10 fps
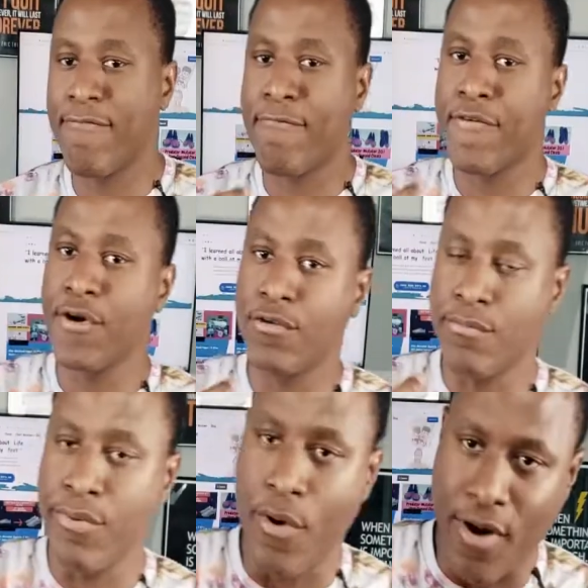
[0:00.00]
feel the
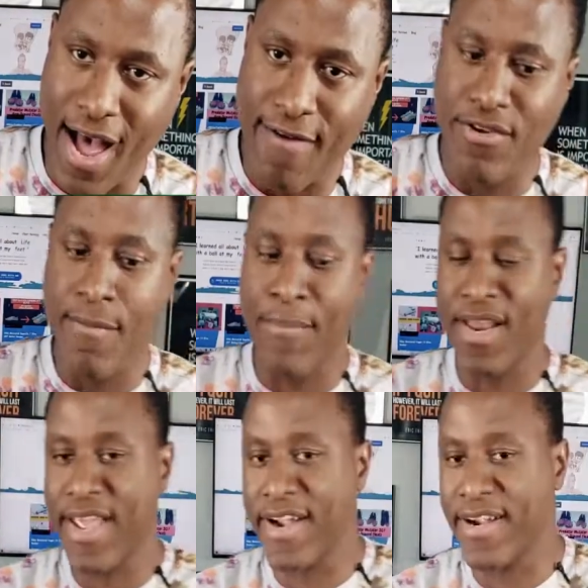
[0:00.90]
ball, having a
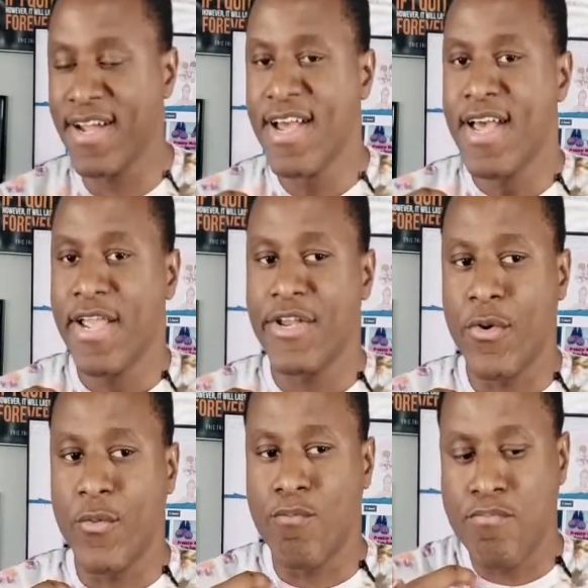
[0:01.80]
player, you
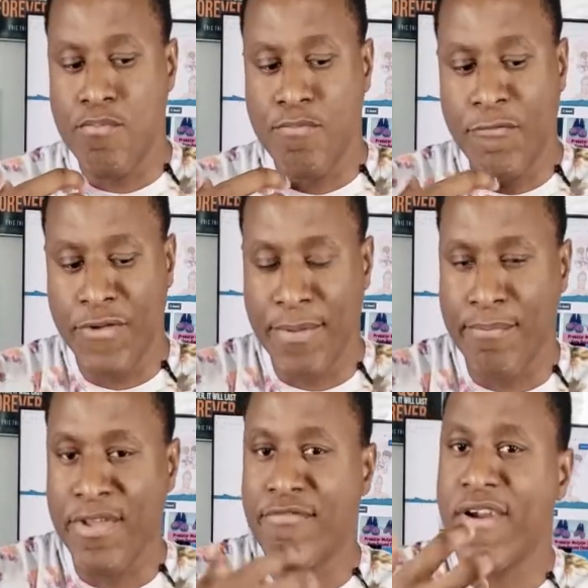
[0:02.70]
know, feet
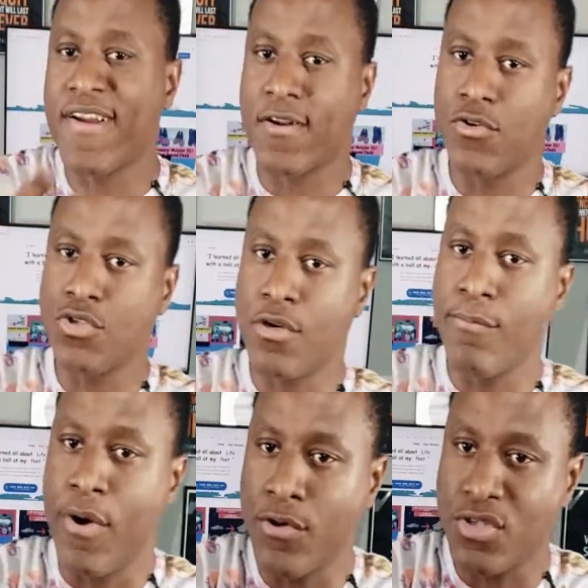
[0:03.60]
be very close to the
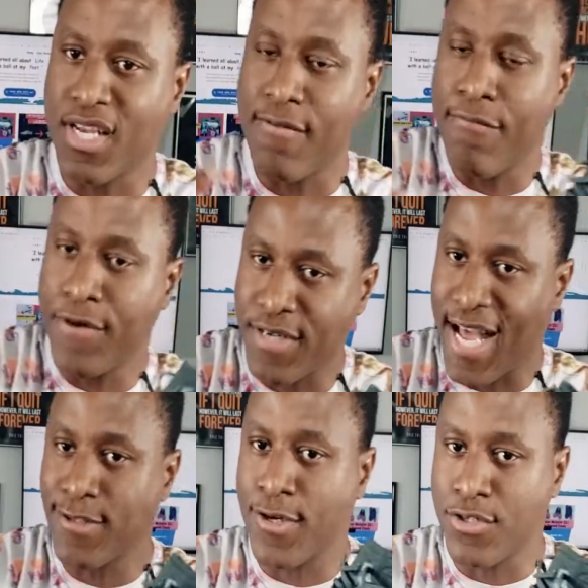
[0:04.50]
ball so they can feel
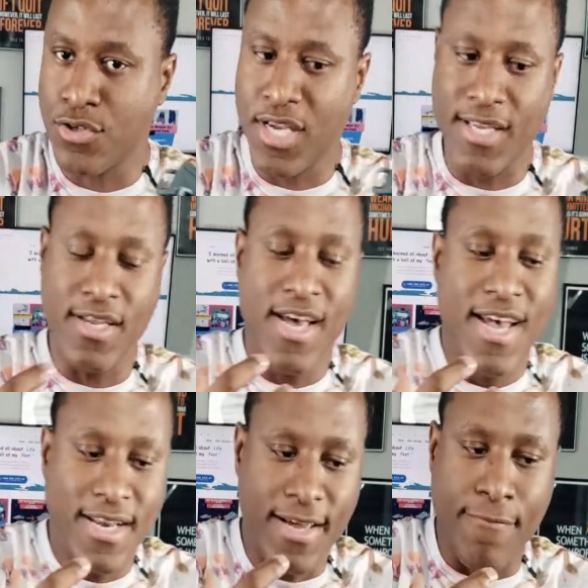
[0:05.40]
that touch, so they can
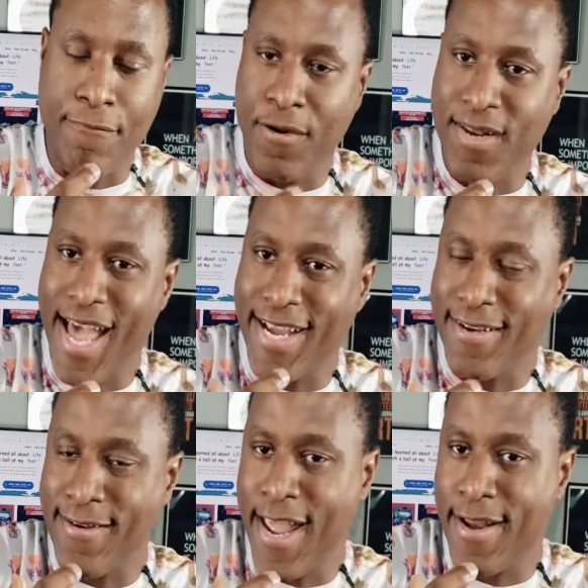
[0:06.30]
feel
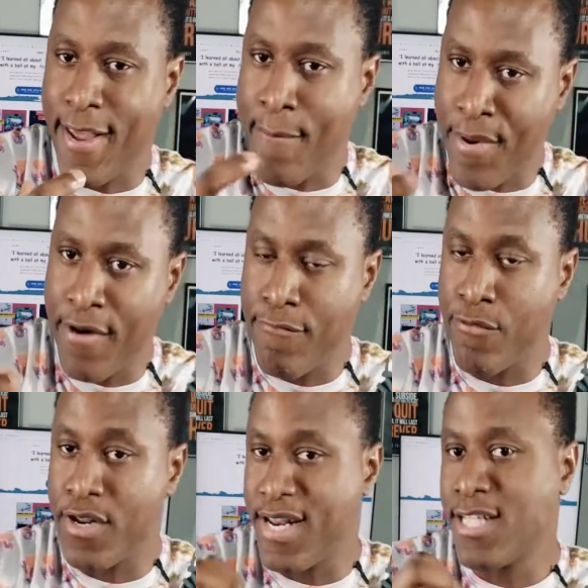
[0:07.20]
like they're
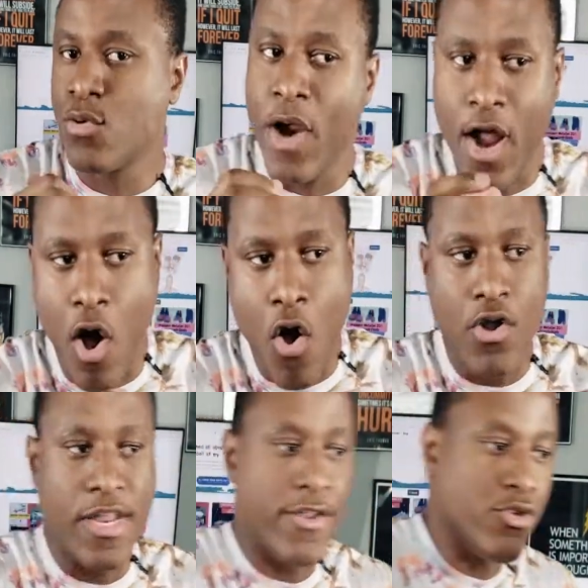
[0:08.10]
barefooted. That's where
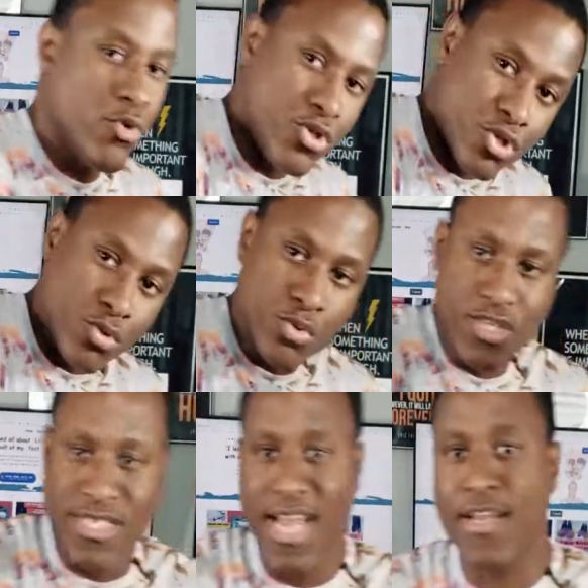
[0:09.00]
all of the new shoe
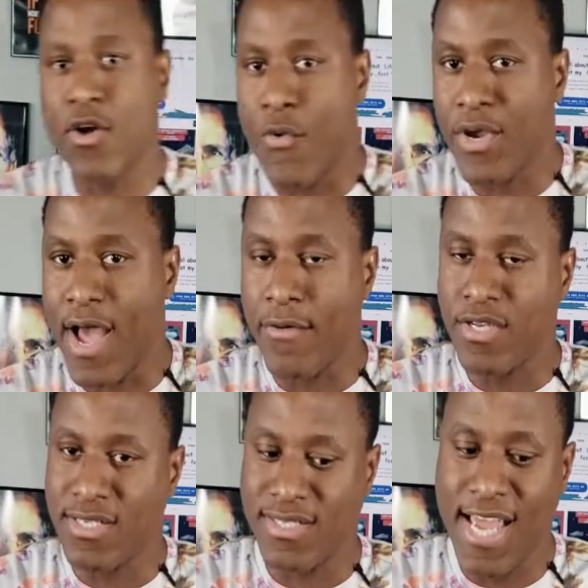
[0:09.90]
design are going out
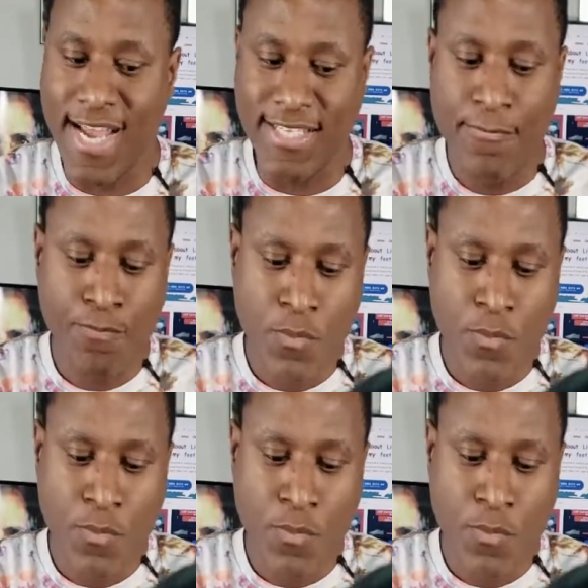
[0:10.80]
these days.